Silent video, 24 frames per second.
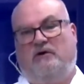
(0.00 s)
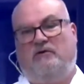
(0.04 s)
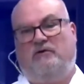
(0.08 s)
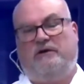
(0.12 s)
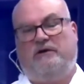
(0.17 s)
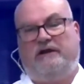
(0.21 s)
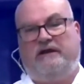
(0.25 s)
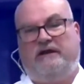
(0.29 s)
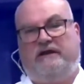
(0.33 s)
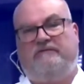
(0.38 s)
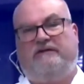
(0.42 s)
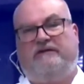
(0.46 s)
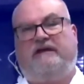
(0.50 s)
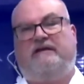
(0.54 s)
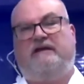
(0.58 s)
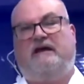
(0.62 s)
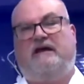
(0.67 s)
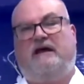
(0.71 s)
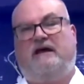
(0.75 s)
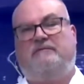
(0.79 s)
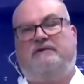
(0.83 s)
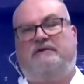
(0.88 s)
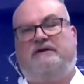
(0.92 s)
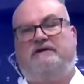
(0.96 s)
Only if
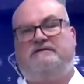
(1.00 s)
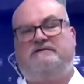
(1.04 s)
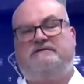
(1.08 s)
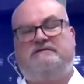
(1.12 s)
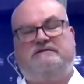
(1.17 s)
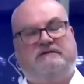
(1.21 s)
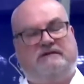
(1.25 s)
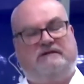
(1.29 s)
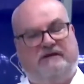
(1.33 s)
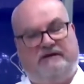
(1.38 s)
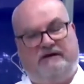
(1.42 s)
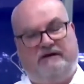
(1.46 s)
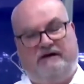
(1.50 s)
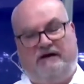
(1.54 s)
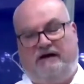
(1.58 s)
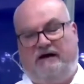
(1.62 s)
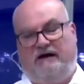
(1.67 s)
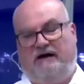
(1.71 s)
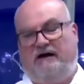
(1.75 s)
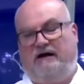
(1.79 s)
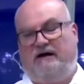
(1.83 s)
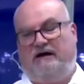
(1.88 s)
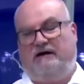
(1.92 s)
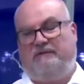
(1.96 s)
that happens,
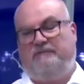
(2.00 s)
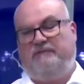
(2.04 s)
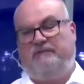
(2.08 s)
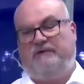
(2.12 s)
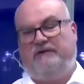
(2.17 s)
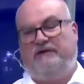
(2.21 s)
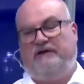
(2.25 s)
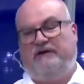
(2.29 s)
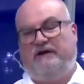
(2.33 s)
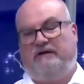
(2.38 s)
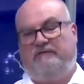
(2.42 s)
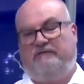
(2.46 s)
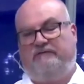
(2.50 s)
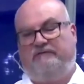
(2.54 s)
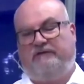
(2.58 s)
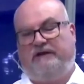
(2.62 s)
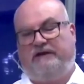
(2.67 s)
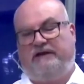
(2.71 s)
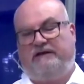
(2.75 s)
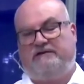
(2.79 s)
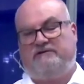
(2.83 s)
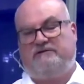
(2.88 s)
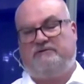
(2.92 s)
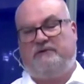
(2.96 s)
the
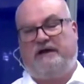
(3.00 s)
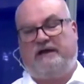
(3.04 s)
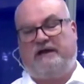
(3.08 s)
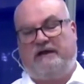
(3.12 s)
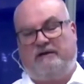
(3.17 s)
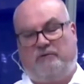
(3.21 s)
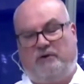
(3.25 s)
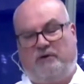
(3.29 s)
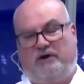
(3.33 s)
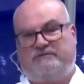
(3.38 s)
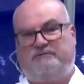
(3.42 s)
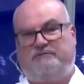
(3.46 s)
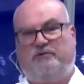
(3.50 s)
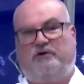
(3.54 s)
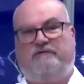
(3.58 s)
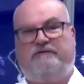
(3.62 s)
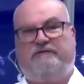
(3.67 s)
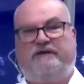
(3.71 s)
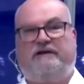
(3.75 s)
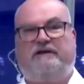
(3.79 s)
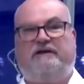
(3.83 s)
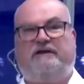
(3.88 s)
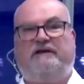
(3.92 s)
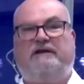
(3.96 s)
filling triangle works
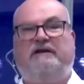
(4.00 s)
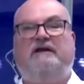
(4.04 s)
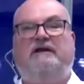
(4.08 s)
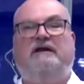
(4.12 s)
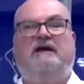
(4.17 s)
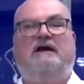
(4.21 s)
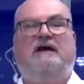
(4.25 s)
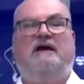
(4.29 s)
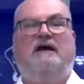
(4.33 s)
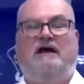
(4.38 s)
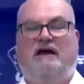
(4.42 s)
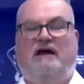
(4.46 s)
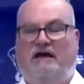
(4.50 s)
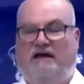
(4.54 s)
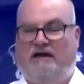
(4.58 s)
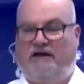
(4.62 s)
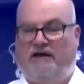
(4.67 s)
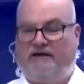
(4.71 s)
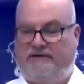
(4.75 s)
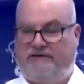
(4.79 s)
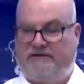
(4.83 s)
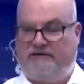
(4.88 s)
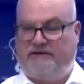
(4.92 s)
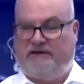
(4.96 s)
perfectly
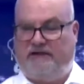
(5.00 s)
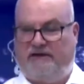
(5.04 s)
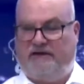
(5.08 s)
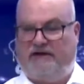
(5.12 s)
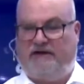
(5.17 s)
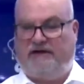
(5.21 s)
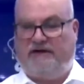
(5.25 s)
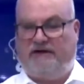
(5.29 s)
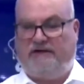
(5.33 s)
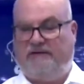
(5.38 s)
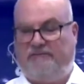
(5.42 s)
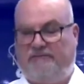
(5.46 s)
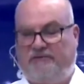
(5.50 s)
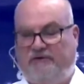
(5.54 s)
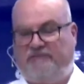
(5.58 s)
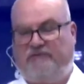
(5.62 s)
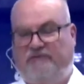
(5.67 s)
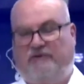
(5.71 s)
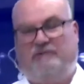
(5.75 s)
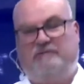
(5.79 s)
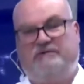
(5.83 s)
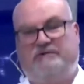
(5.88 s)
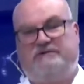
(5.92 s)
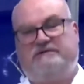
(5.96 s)
and the
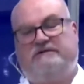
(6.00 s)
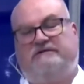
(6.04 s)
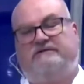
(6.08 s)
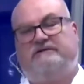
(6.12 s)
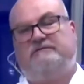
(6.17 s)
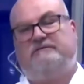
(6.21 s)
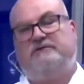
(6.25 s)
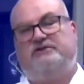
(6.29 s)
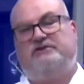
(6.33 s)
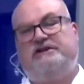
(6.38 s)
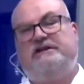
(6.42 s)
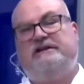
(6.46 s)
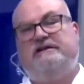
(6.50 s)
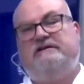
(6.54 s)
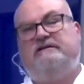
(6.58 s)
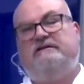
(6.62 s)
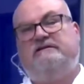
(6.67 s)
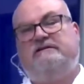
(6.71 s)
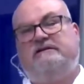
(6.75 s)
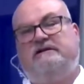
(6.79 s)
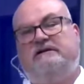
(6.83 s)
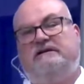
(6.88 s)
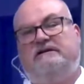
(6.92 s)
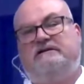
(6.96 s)
performance of the
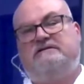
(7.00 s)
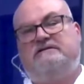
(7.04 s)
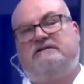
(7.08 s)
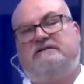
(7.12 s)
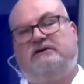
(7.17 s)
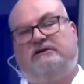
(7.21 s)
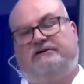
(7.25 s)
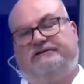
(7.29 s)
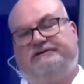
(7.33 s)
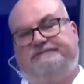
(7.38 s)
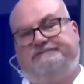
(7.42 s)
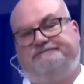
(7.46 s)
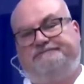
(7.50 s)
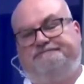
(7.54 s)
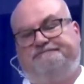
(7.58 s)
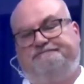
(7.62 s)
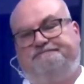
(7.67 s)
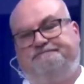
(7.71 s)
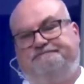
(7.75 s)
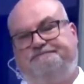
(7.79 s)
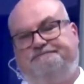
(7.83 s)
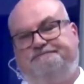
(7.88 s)
machine is good.